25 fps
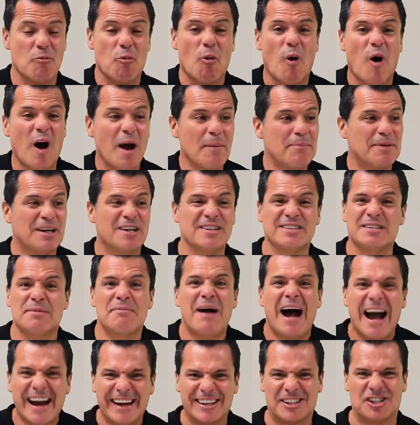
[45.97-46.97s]
Why? Because the
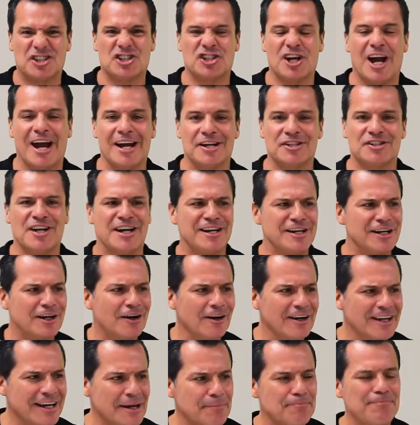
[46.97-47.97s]
market's changed and you've
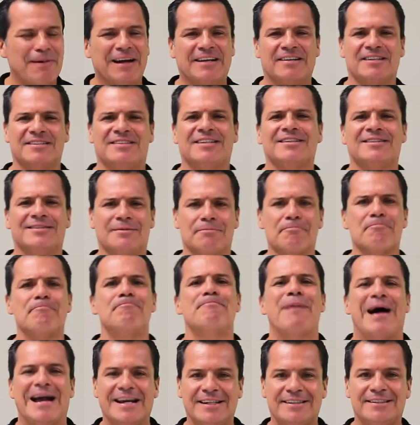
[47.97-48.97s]
got to get back to just some
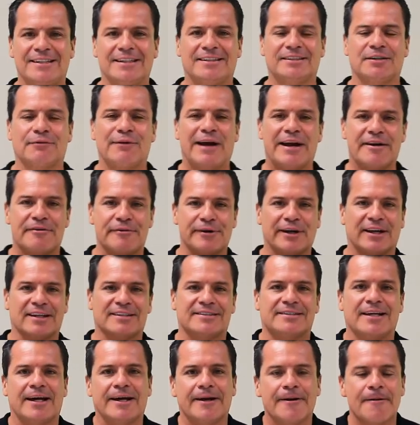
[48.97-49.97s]
basics around real
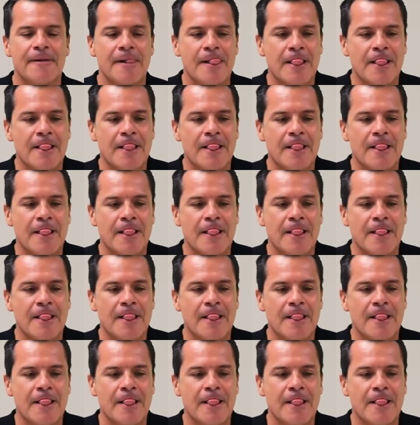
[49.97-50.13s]
estate.